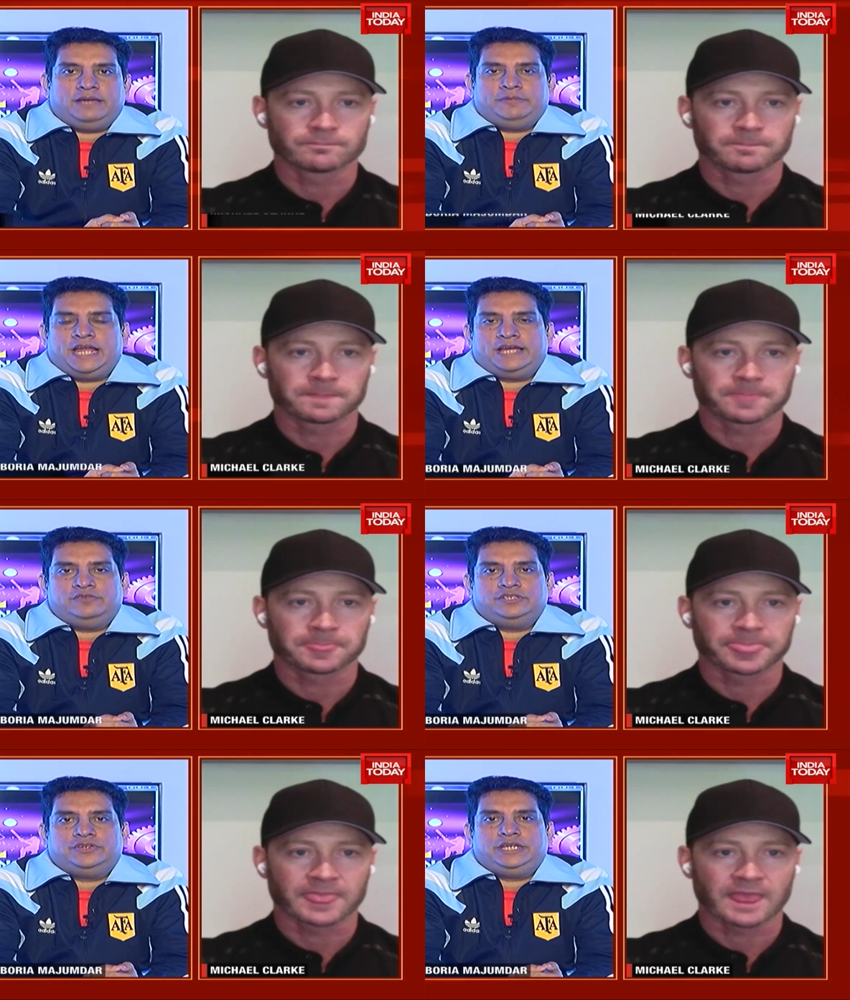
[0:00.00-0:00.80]
Speaker 1: I mean, I
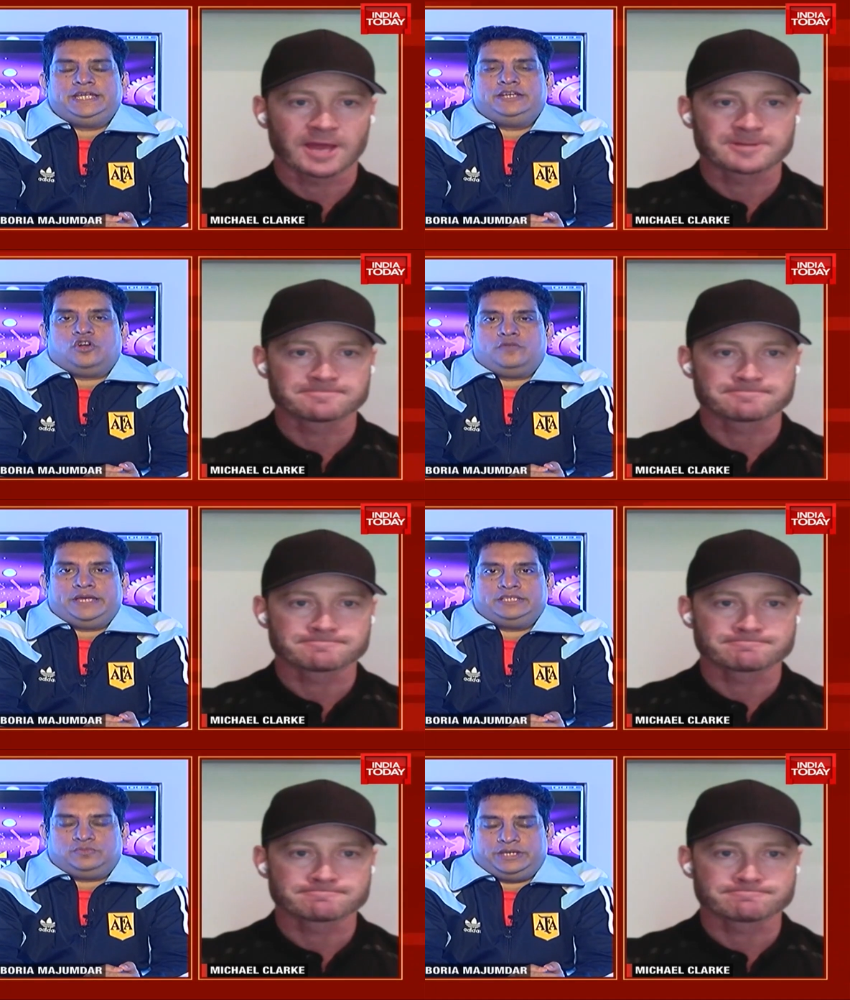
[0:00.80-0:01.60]
was reading
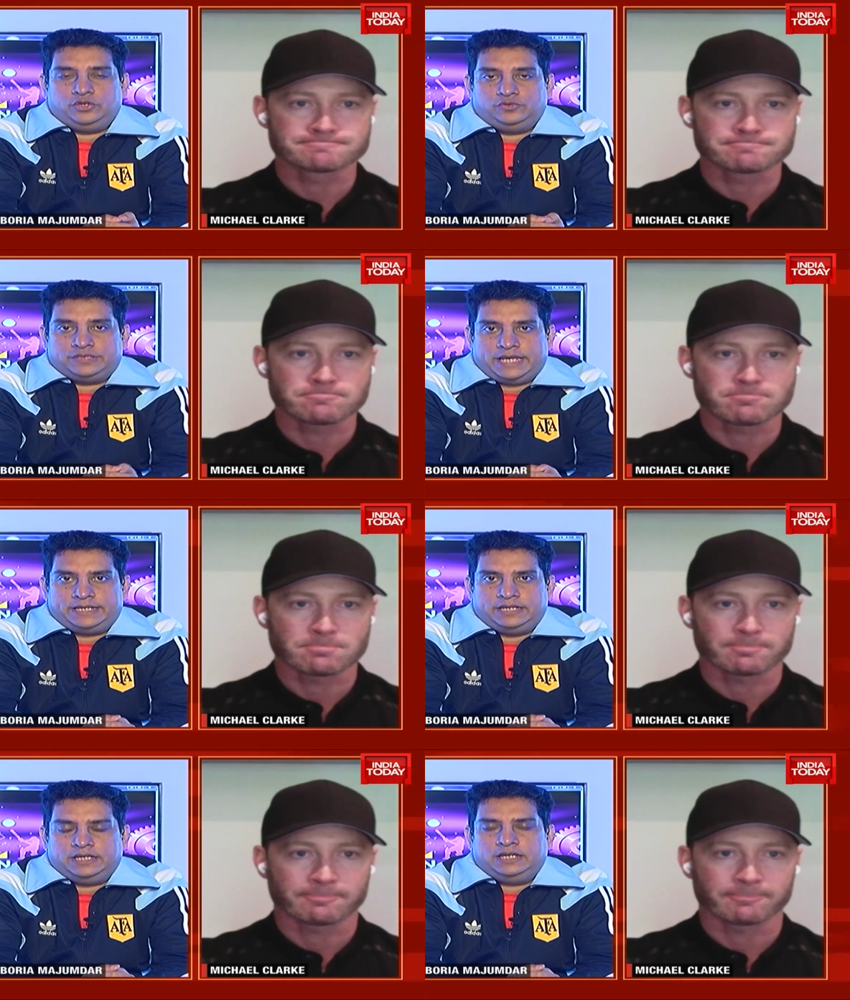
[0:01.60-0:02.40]
comments where you said